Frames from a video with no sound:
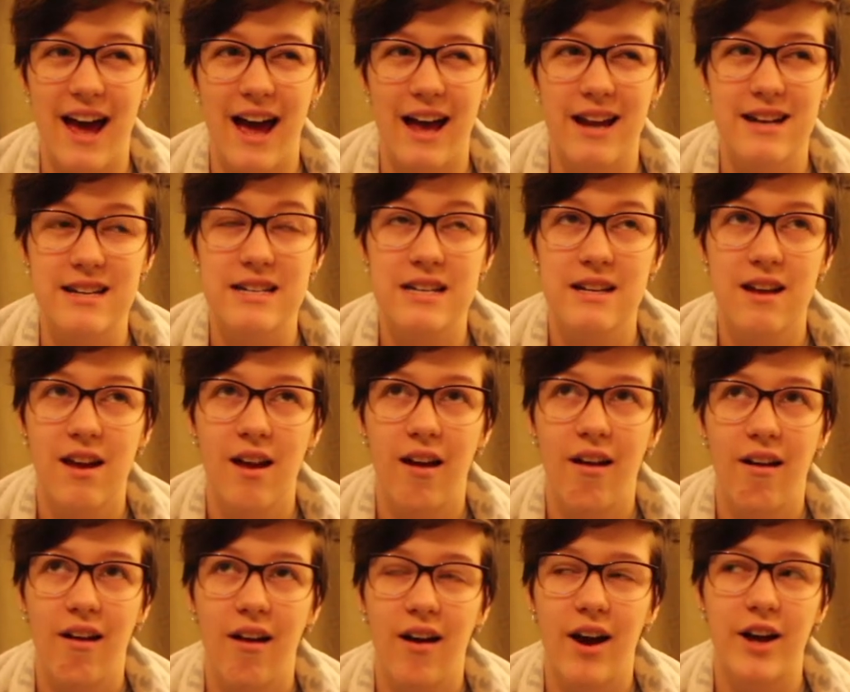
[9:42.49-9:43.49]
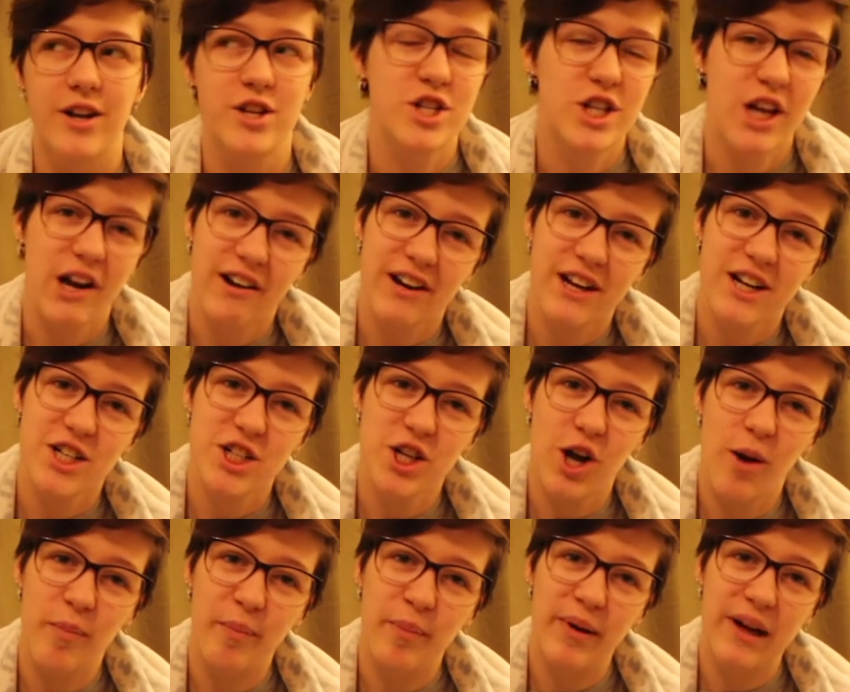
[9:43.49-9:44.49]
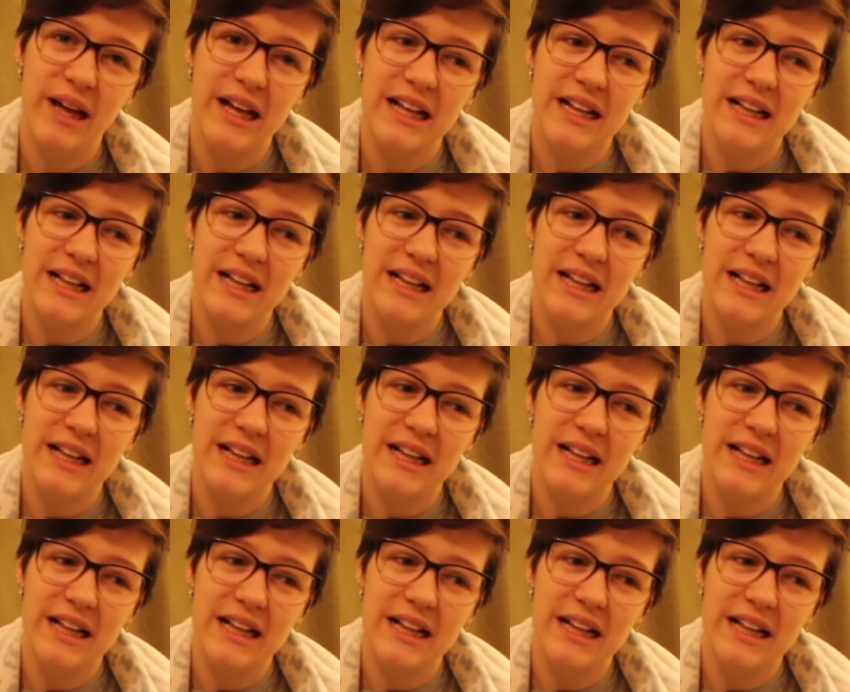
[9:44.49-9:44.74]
at a charity shop,